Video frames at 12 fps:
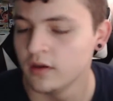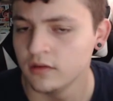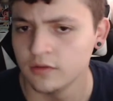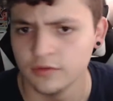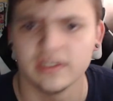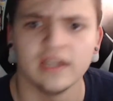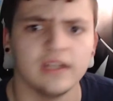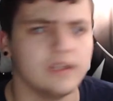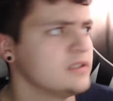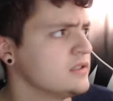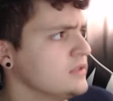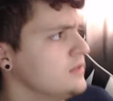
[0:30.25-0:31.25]

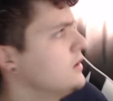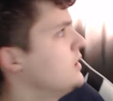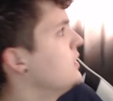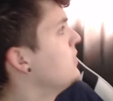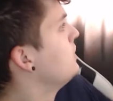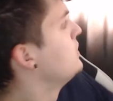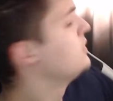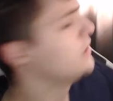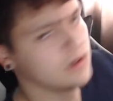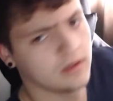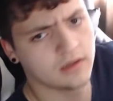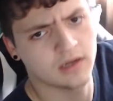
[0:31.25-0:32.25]
lieutenants and
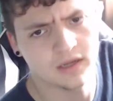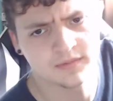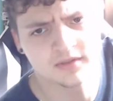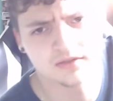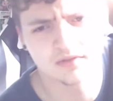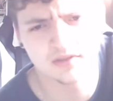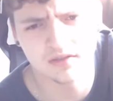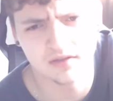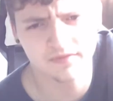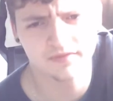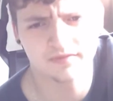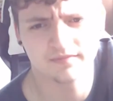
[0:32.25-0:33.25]
cops doing
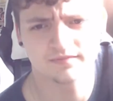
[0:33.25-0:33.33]
stuff.